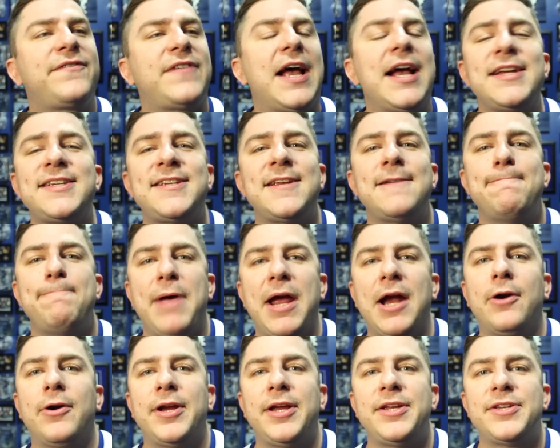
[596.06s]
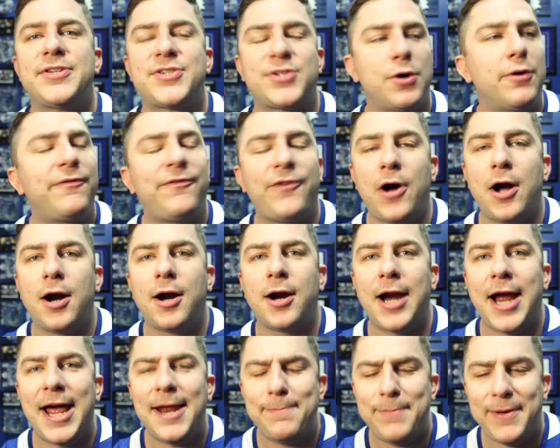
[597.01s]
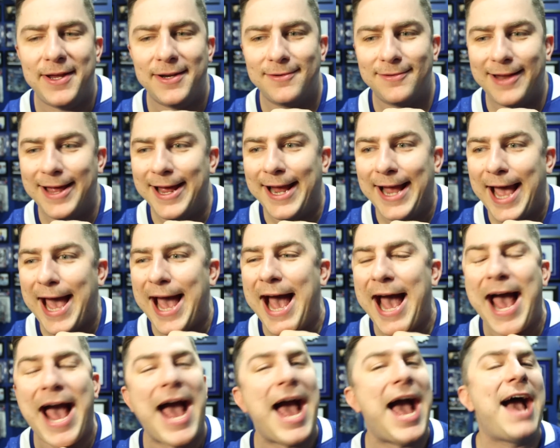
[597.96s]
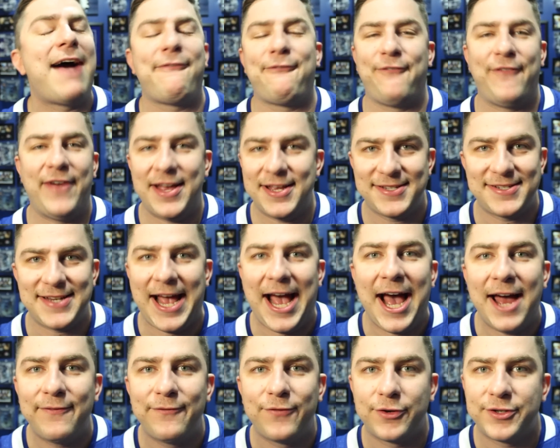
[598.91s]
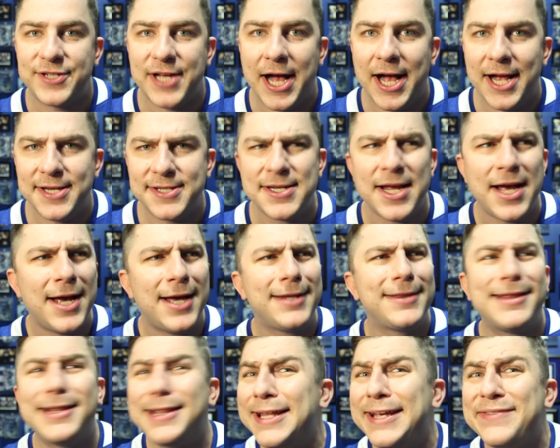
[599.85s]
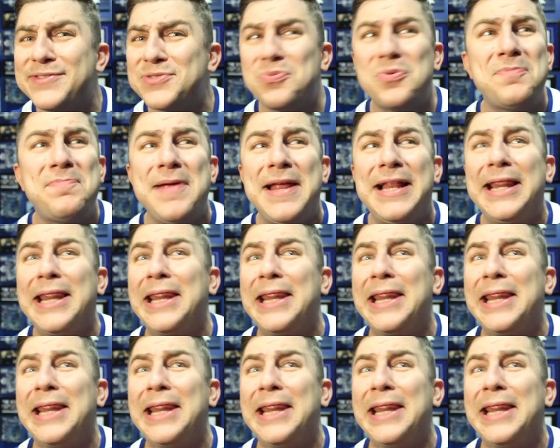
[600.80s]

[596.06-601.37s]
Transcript: if Tyson Barrie so far had been like half as advertised, the Leafs would be